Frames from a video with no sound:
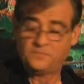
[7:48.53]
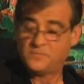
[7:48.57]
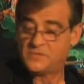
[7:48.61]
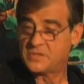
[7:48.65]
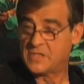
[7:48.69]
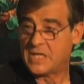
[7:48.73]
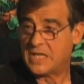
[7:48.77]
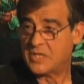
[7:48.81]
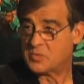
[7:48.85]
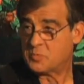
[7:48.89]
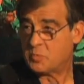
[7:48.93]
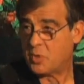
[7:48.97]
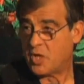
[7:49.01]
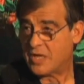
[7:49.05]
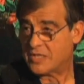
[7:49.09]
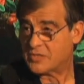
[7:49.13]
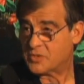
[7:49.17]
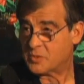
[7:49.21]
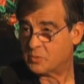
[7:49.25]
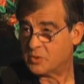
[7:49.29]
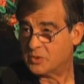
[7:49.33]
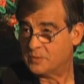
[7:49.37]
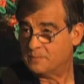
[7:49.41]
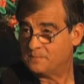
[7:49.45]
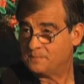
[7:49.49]
Sounds
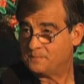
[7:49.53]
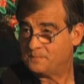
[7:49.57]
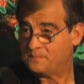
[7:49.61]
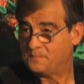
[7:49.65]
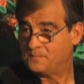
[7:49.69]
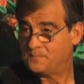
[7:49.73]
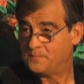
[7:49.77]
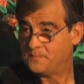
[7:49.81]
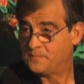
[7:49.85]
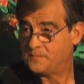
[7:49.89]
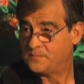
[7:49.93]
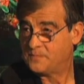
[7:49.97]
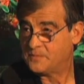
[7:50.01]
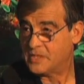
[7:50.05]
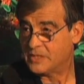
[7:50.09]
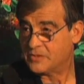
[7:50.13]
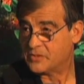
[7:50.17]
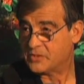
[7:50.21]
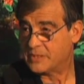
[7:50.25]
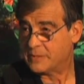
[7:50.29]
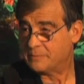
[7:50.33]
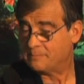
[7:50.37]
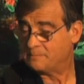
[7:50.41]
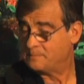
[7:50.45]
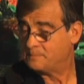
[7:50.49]
plausible,
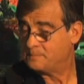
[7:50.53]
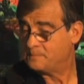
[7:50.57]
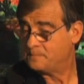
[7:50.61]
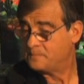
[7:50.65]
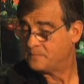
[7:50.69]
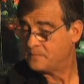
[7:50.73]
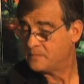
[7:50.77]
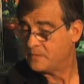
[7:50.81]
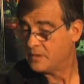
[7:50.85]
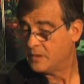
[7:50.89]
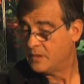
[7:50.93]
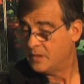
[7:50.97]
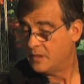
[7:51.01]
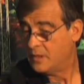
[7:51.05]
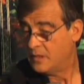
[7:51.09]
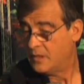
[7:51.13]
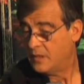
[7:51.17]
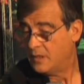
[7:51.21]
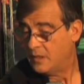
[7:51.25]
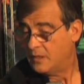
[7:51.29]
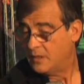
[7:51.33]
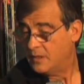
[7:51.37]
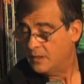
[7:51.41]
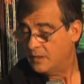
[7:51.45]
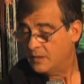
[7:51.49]
doesn't it?
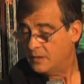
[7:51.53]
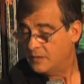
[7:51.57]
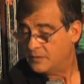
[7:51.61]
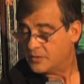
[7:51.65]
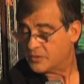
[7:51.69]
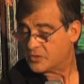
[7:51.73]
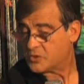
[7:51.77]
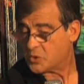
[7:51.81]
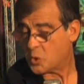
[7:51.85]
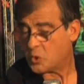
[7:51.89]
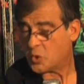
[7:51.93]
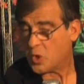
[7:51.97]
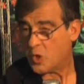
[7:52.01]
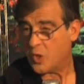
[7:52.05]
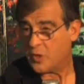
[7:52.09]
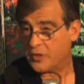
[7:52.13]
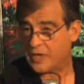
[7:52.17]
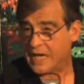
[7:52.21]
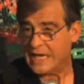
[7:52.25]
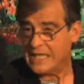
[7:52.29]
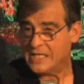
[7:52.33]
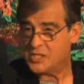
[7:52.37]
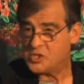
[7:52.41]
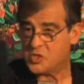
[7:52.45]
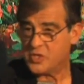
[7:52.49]
The
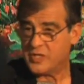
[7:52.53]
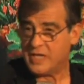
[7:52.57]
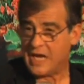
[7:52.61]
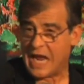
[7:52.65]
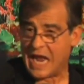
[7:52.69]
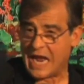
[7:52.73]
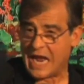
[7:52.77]
so-called ancient